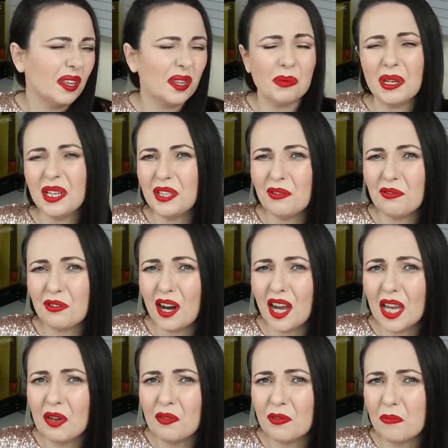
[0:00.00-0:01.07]

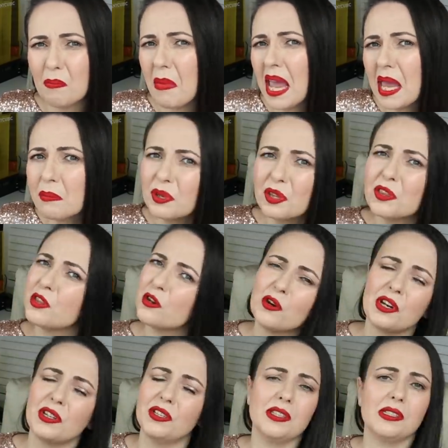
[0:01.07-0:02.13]
25 maybe
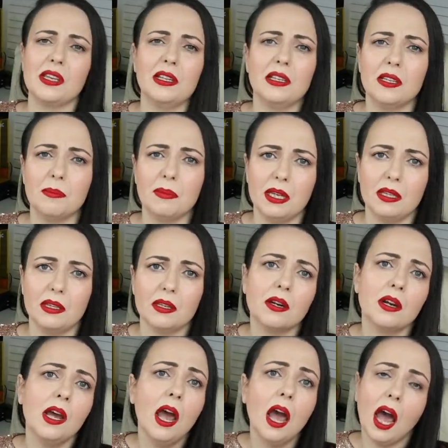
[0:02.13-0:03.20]
30 centimeter